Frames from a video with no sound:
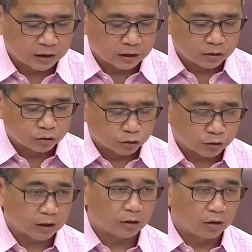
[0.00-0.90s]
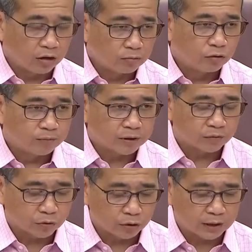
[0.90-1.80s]
to track all movement
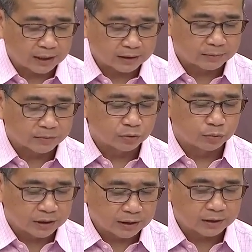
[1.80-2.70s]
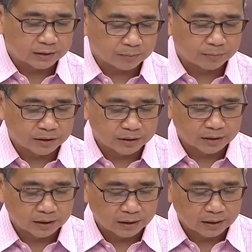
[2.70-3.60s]
of gold items within the temples.